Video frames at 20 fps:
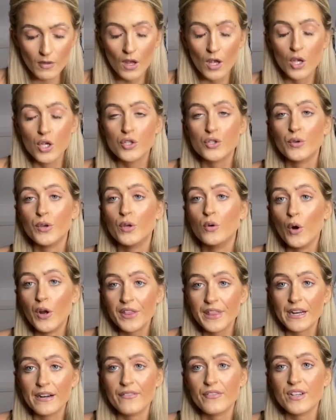so you go out
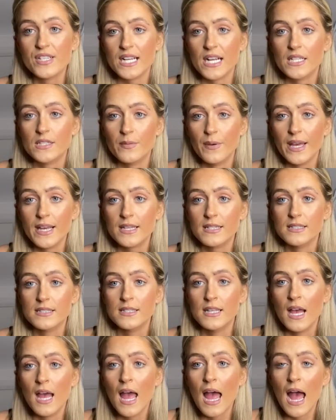there for 6 weeks,
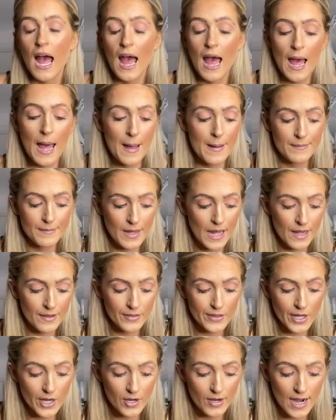and
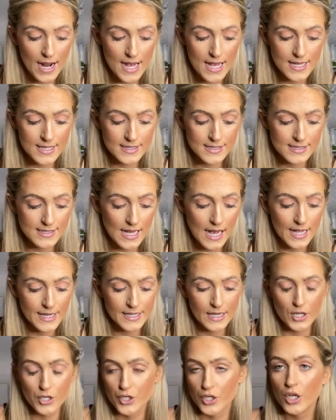there is
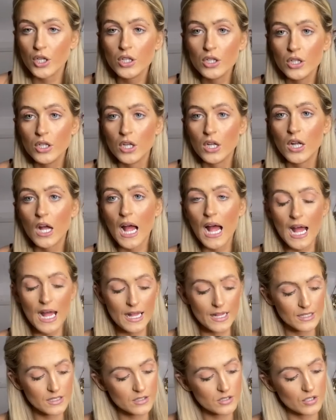initial
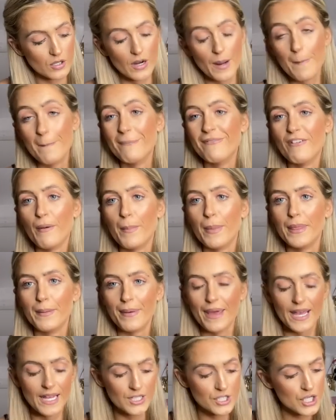and sorry, I'm flipping the
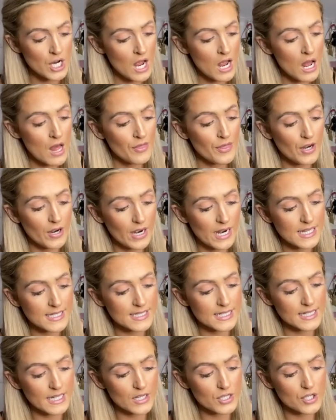page. There is
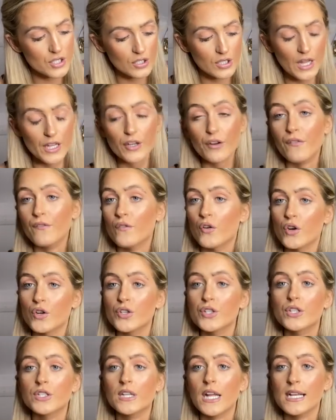initial and
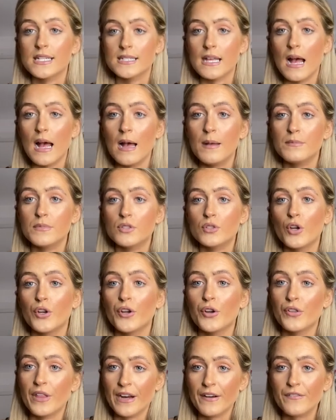conversion exams. Now
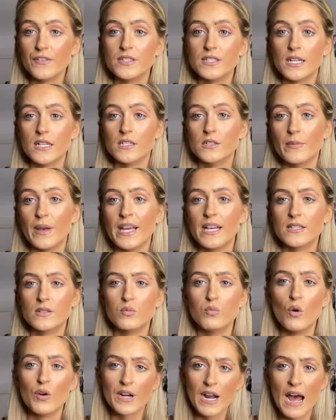you're there for 6 weeks.
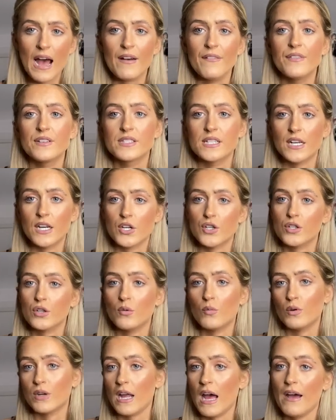One half is initial,
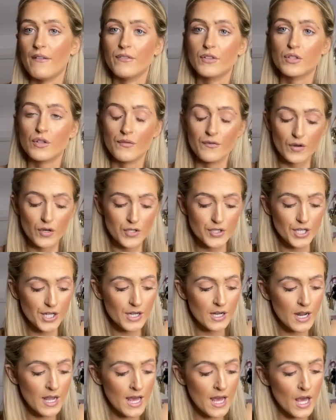one half is
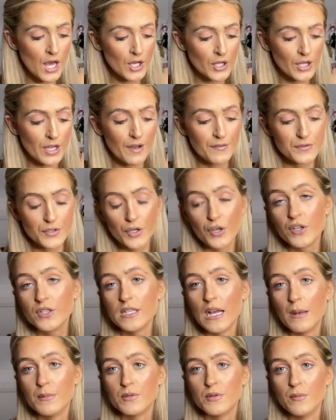conversion. You have 2
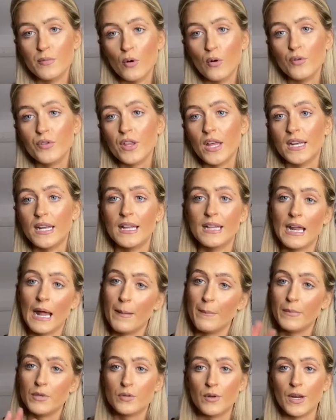exams for both, and
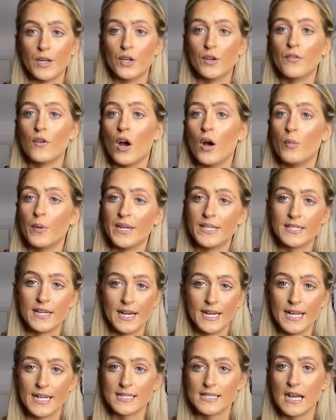in between you've got wee
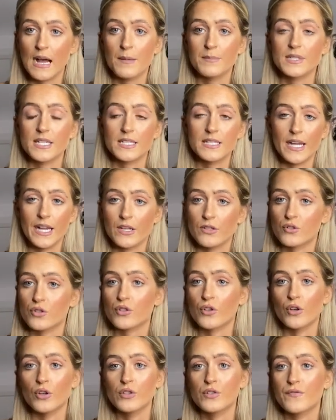tiny exams like dangerous
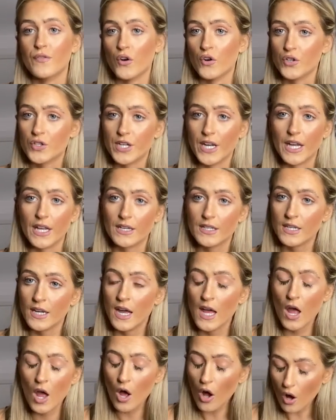goods, first aid,
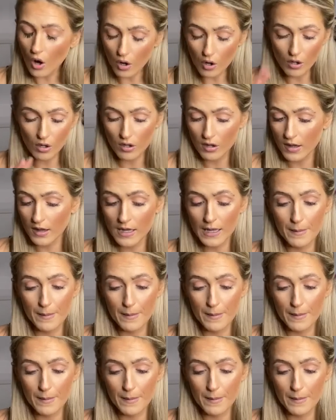all